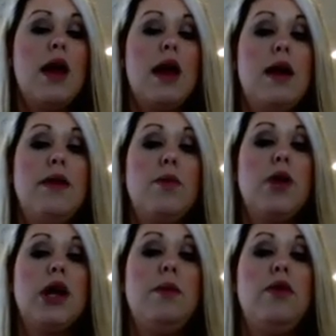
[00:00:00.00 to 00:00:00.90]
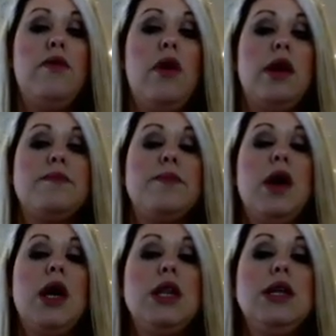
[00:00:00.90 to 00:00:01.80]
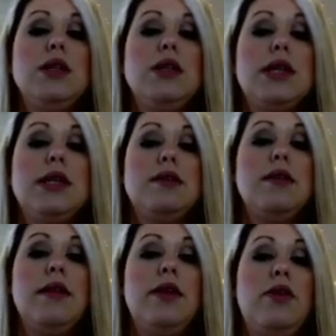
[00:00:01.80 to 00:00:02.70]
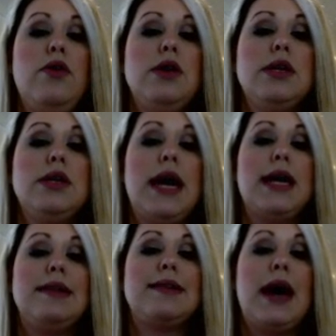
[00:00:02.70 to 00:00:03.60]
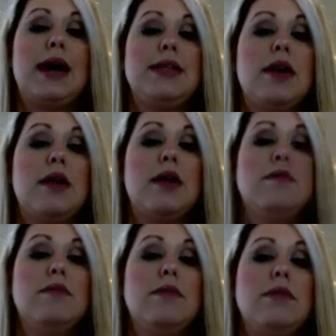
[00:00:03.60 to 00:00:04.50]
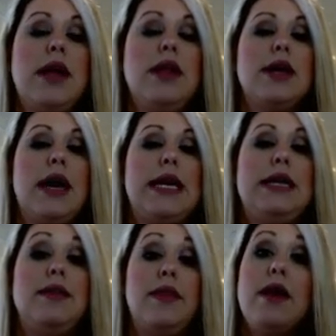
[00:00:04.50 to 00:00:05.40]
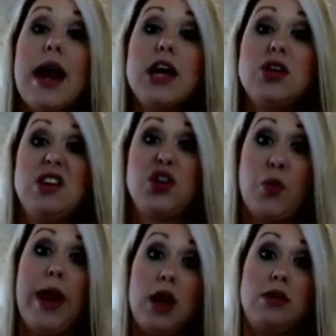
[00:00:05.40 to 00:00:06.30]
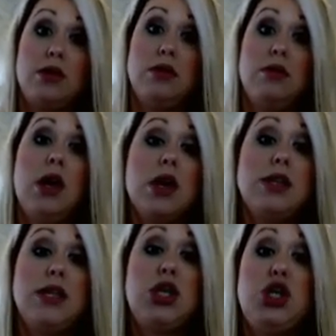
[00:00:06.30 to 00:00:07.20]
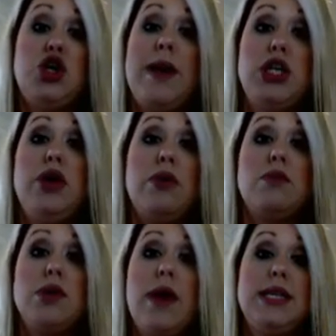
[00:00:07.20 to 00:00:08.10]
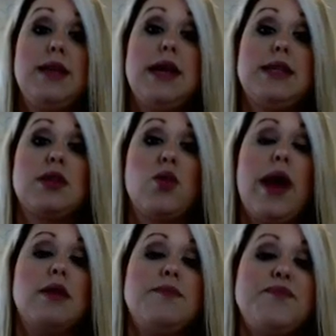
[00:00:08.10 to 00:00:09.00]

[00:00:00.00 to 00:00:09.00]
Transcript: And then we're going to move on. Let's look at these little tiny sides here. They look kind of easy. They're actually squares because it's a 2 by 2. So I see that's a square.